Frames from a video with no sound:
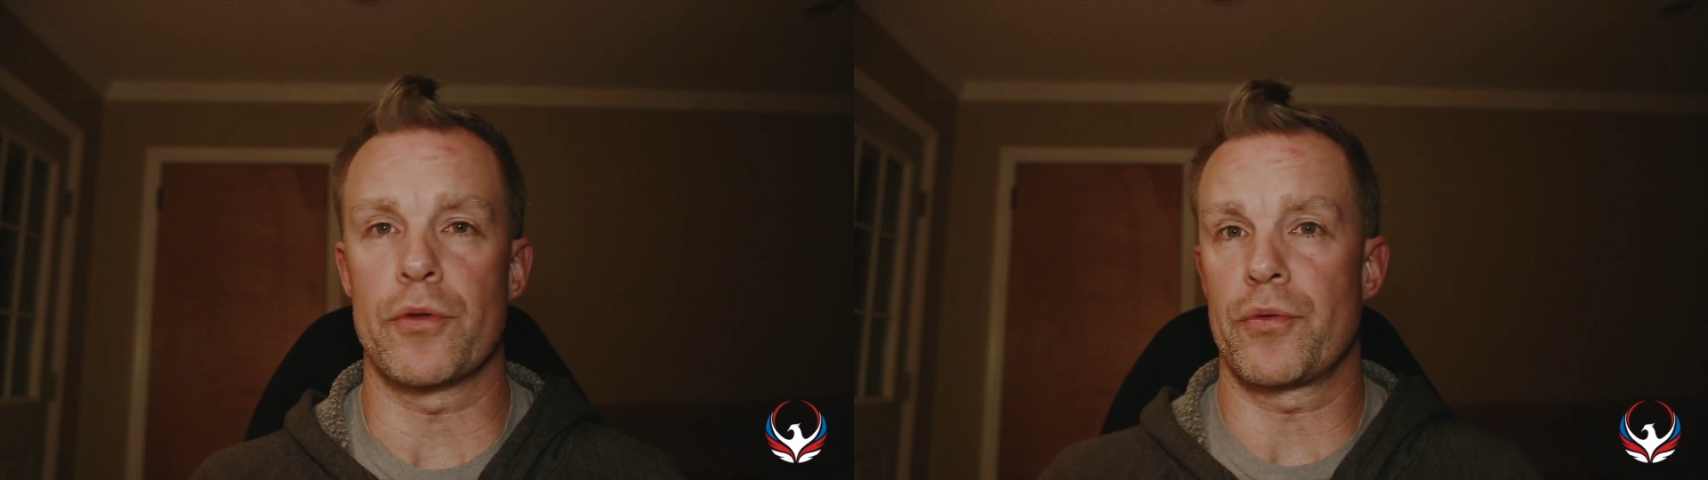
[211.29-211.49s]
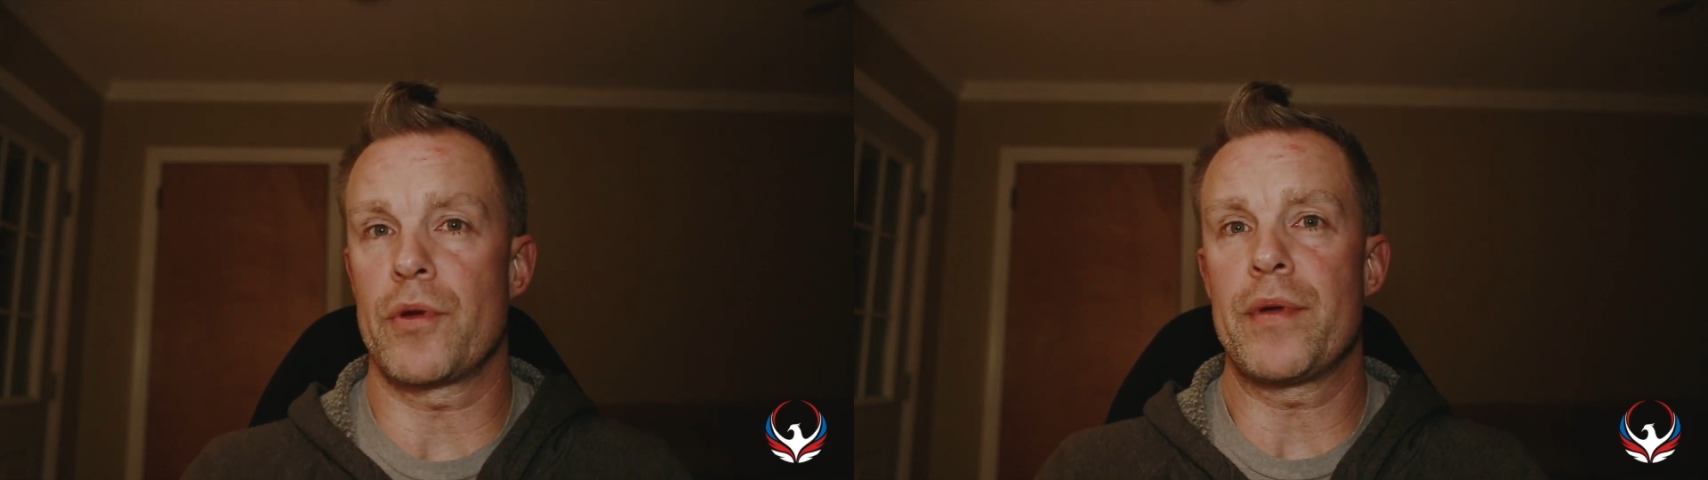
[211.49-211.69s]

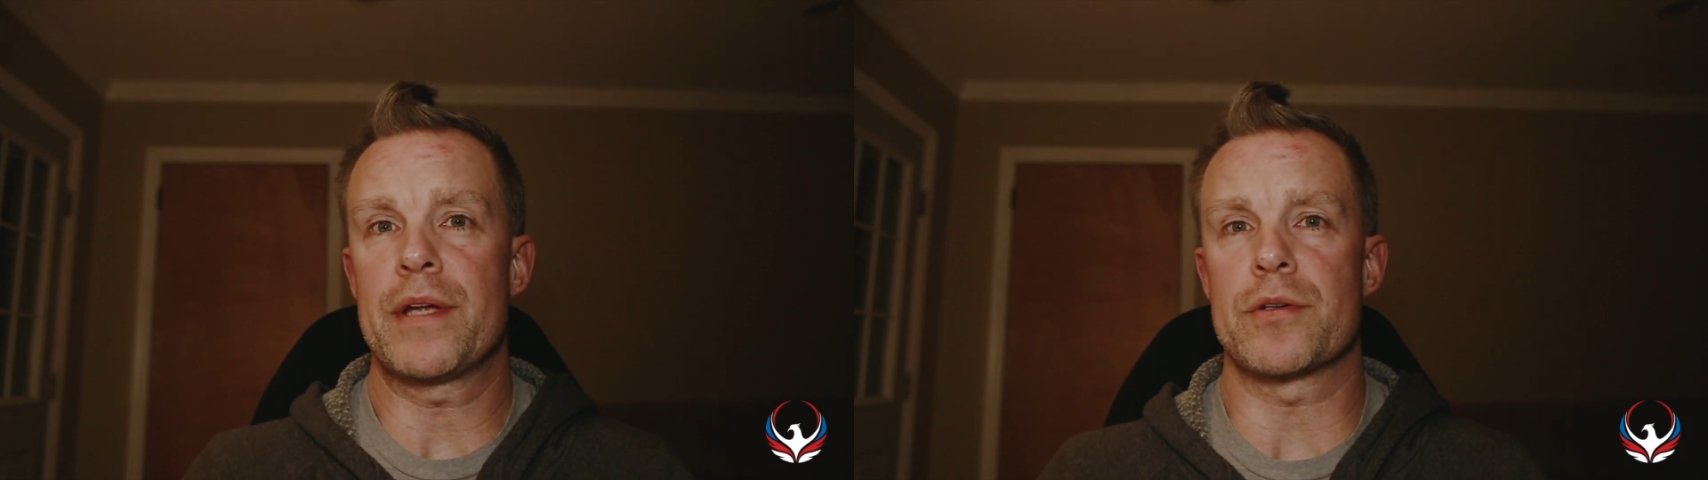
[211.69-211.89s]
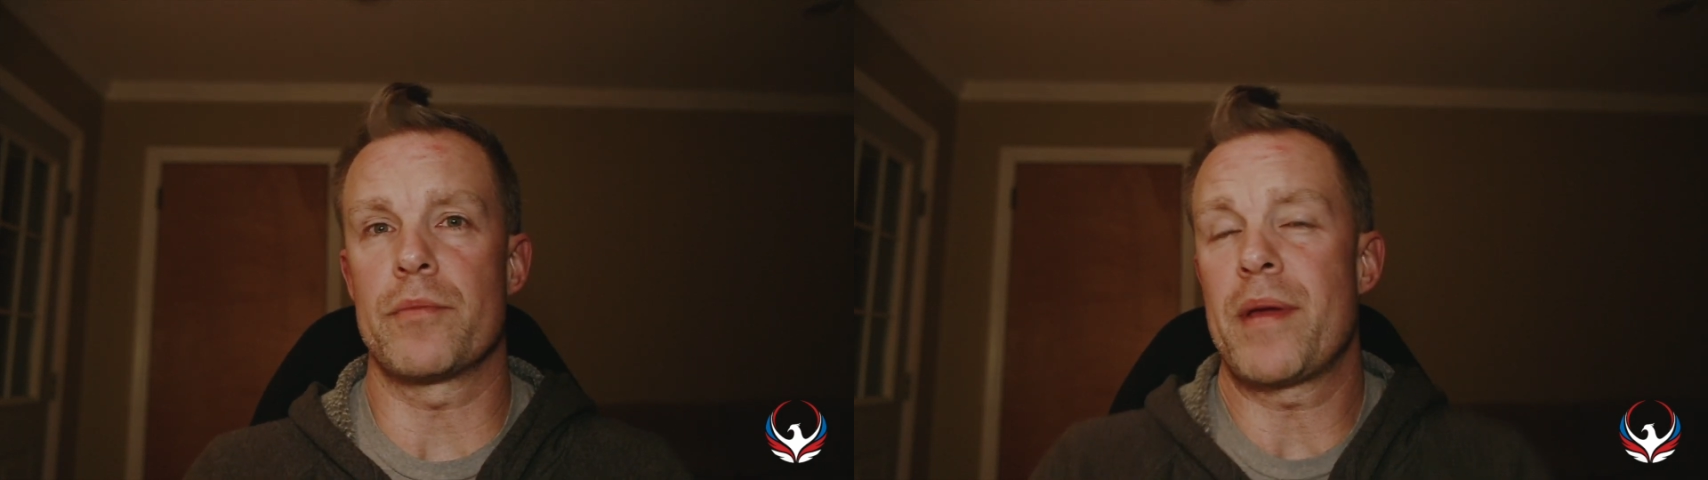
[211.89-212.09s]
or 3
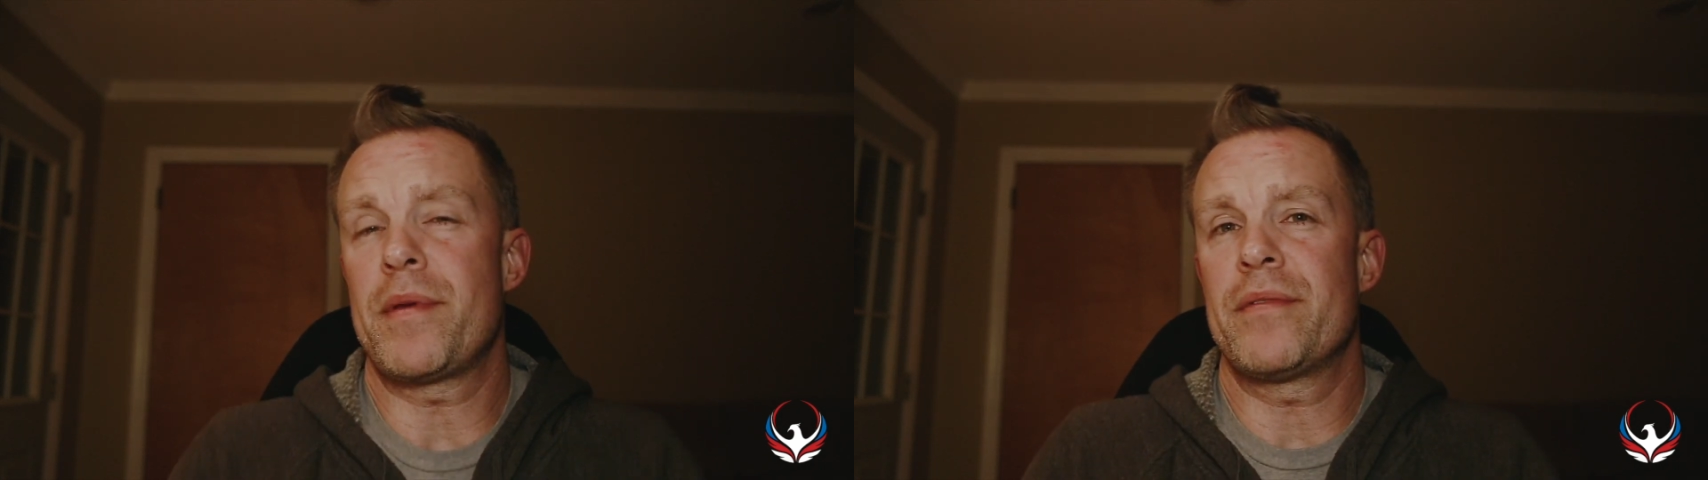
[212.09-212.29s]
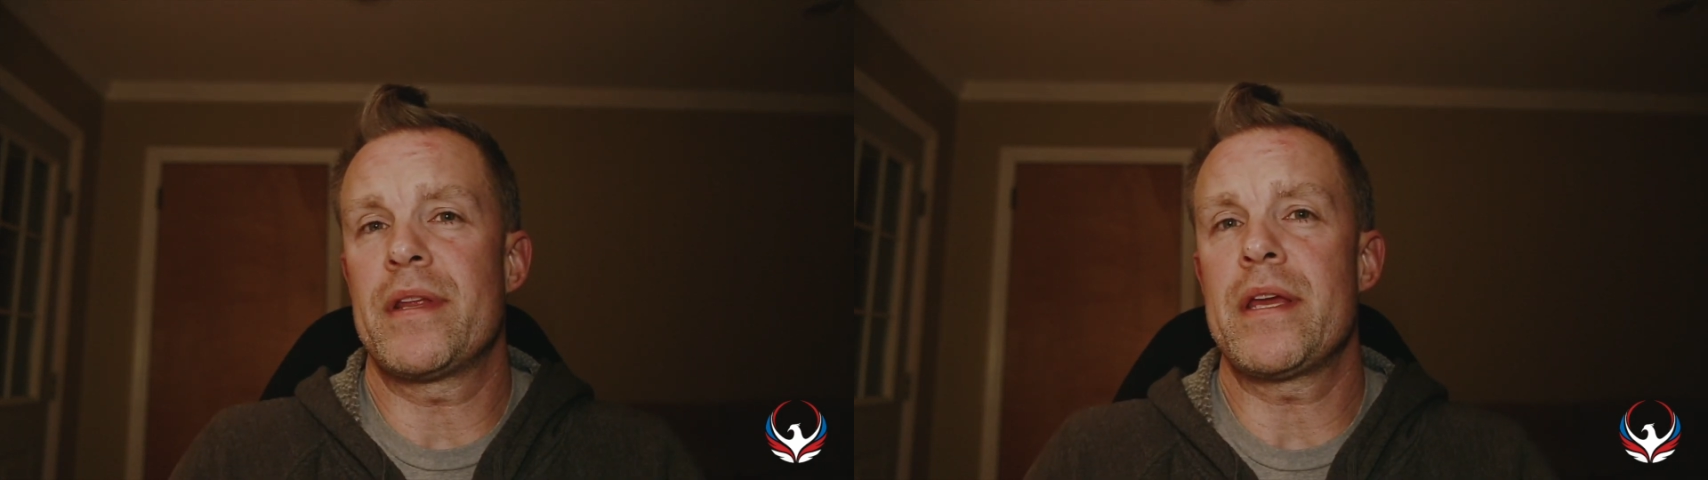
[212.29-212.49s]
weeks or
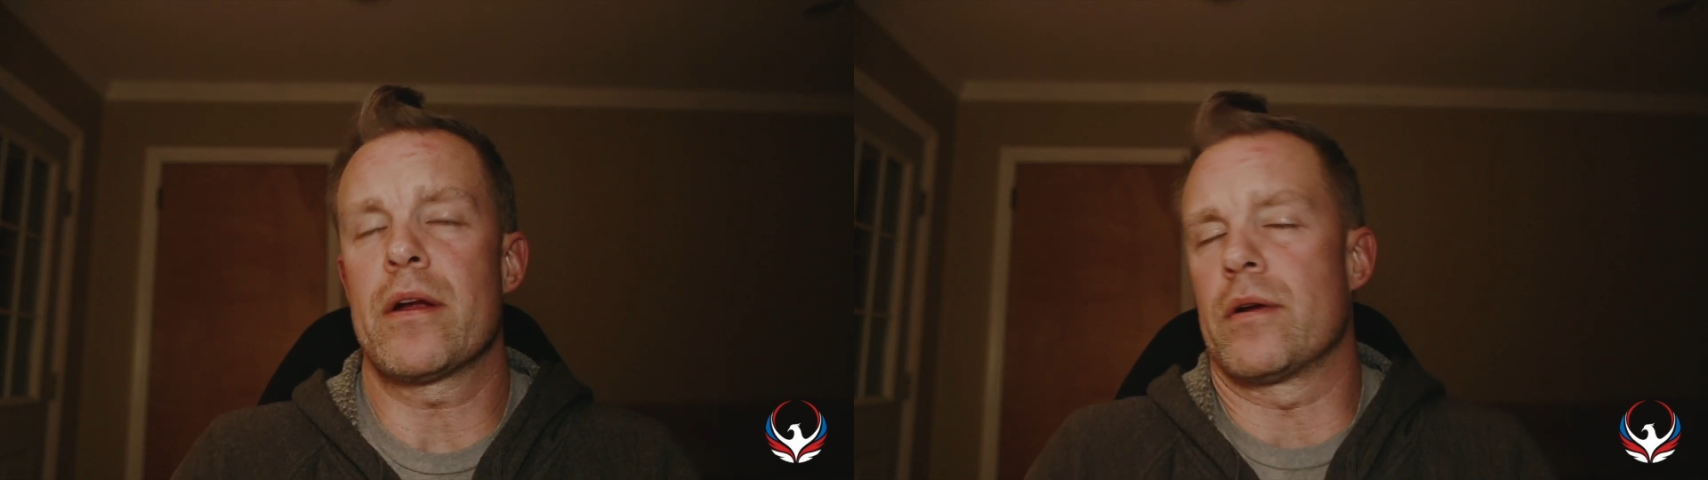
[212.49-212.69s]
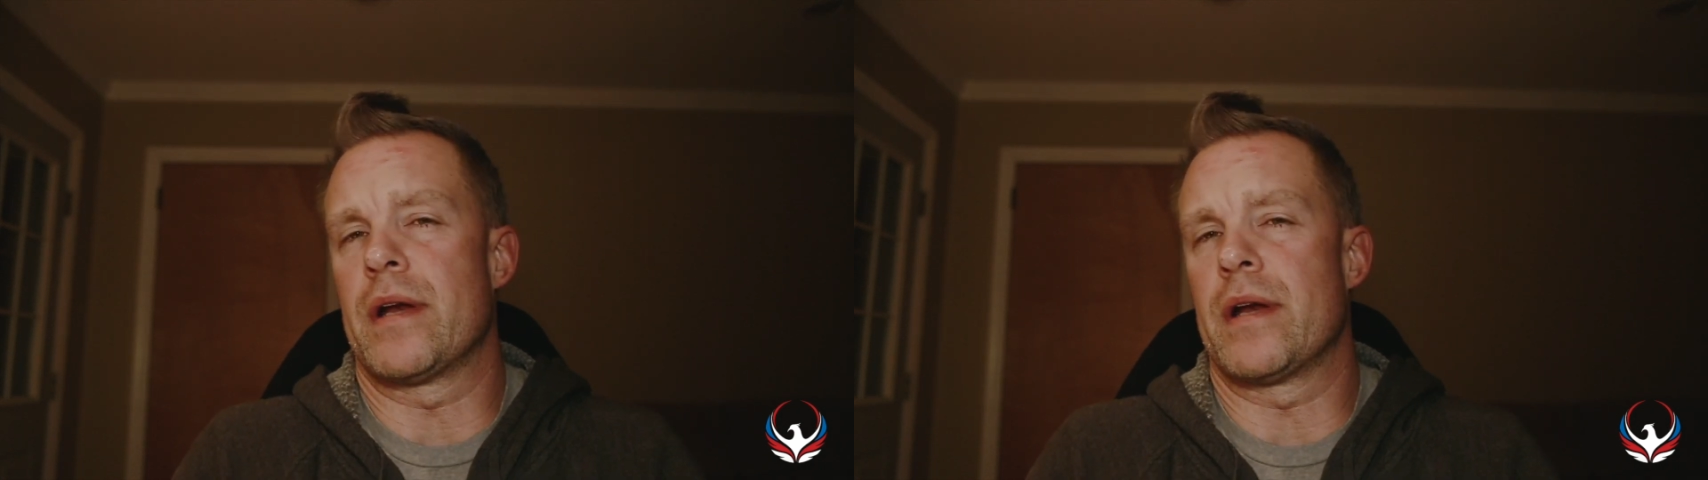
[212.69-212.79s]
maybe even a year,